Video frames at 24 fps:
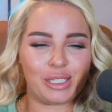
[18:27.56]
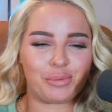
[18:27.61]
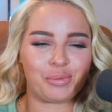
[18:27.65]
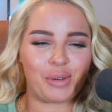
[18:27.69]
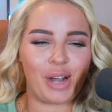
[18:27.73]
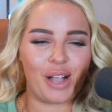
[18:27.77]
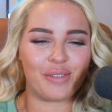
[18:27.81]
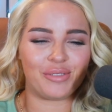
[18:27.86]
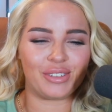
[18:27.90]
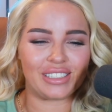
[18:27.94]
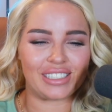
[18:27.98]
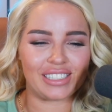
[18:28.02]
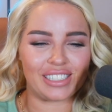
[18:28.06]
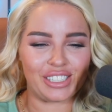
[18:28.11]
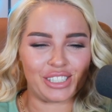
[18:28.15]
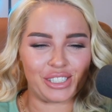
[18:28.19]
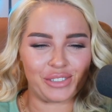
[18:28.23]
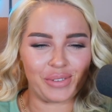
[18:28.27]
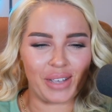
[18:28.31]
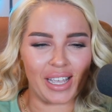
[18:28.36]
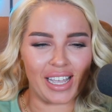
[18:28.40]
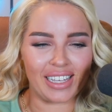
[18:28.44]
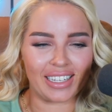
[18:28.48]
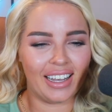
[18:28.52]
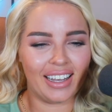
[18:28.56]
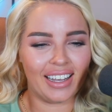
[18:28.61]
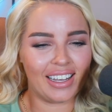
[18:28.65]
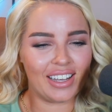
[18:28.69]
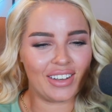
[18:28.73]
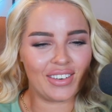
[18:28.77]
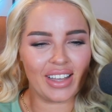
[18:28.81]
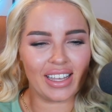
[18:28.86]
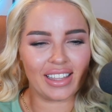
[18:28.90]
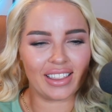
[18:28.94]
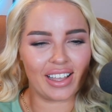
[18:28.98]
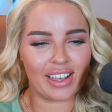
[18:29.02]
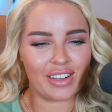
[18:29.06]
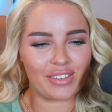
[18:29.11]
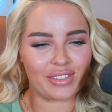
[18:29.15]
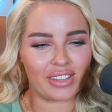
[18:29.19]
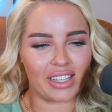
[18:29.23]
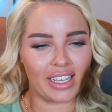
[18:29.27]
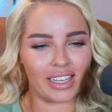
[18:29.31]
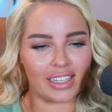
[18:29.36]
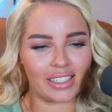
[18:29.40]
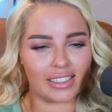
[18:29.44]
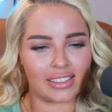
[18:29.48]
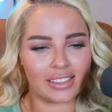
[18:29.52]
profit did you make? Oh, I love
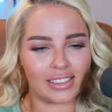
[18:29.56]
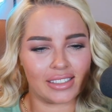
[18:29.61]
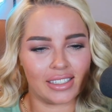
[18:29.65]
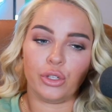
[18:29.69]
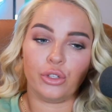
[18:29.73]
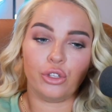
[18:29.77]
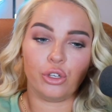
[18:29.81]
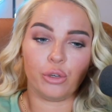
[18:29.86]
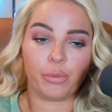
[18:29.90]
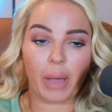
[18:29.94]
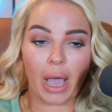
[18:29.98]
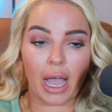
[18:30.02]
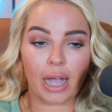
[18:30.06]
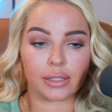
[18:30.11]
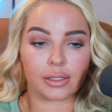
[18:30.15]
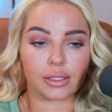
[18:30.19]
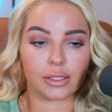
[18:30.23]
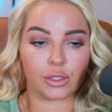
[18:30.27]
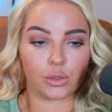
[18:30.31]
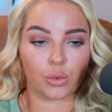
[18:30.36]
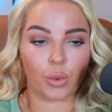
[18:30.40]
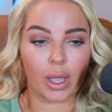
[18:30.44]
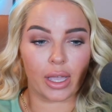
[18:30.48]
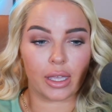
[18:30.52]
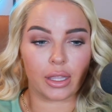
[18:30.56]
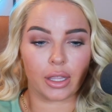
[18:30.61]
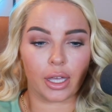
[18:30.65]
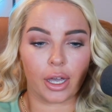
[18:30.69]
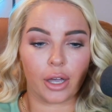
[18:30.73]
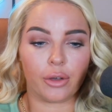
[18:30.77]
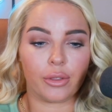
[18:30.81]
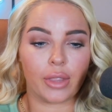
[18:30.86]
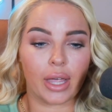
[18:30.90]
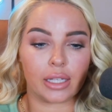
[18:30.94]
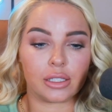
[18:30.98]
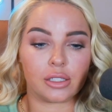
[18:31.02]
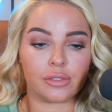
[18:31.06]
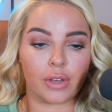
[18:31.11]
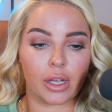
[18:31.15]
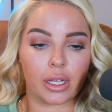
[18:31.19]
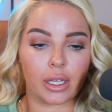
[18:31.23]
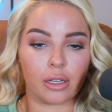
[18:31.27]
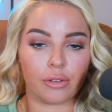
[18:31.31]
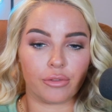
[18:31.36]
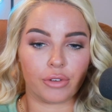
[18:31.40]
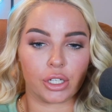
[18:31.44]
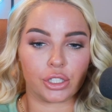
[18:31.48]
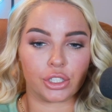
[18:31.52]
this. You pass as white though. That's
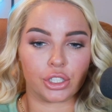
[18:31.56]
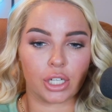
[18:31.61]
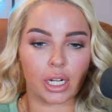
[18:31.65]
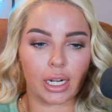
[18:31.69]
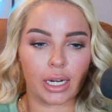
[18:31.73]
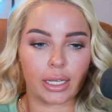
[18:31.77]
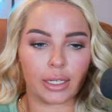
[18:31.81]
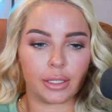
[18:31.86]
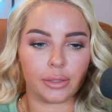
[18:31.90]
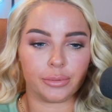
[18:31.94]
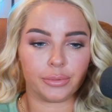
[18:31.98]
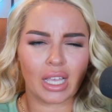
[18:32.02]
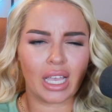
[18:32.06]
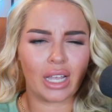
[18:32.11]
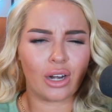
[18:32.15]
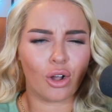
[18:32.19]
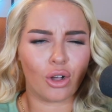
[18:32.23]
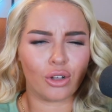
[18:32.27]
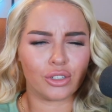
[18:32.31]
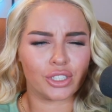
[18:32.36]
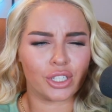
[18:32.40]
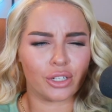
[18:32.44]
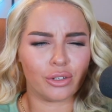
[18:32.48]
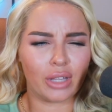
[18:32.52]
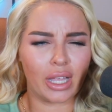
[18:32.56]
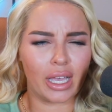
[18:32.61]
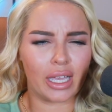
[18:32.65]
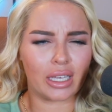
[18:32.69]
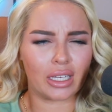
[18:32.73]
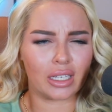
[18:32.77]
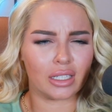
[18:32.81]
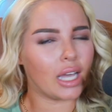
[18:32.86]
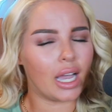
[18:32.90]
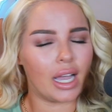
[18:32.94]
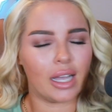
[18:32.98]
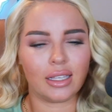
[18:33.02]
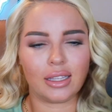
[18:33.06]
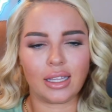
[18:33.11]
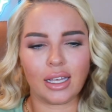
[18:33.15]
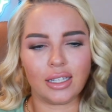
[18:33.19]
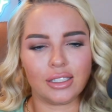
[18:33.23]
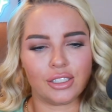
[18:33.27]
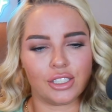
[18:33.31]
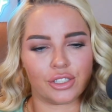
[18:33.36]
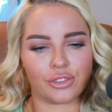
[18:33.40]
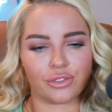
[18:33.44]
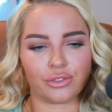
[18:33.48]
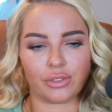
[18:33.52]
fucking frustrating. And also like,
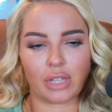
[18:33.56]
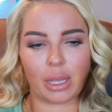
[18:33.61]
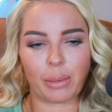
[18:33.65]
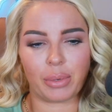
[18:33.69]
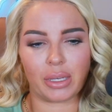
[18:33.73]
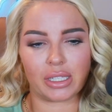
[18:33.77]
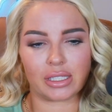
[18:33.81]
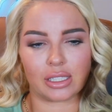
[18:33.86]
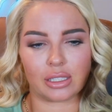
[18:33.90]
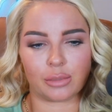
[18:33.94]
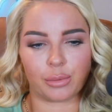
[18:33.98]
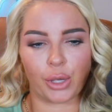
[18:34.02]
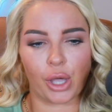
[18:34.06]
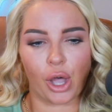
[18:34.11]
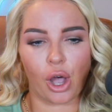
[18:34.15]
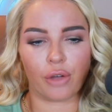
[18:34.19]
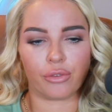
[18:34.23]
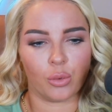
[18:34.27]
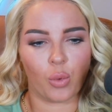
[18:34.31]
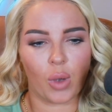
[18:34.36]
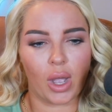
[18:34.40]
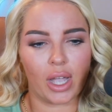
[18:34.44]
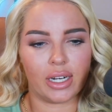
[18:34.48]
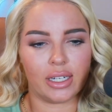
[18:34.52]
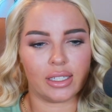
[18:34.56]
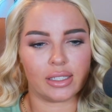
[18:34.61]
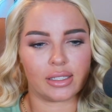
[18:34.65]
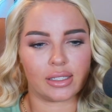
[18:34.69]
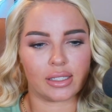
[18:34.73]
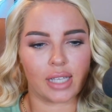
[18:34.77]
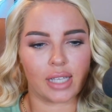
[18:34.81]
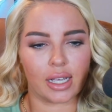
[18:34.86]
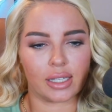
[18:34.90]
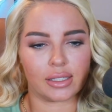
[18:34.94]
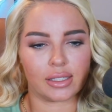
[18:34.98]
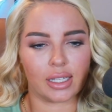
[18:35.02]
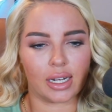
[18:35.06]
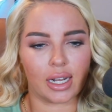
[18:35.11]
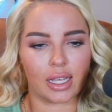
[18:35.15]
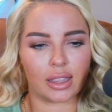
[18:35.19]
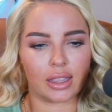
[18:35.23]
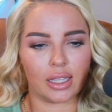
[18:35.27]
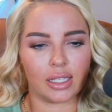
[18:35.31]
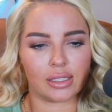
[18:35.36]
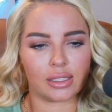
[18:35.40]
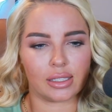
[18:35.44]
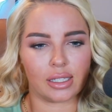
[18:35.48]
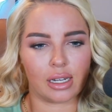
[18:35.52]
that pisses me off. Why does sex and
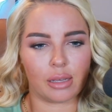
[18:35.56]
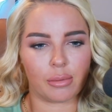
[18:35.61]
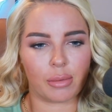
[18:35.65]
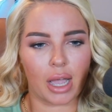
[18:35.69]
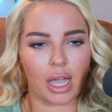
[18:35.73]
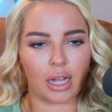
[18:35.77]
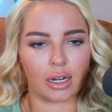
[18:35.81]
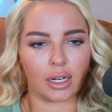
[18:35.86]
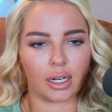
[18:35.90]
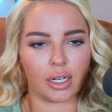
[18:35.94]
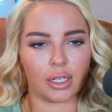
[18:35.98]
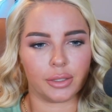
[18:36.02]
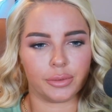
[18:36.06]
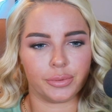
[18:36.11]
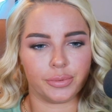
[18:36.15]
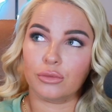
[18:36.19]
ethnicity matter?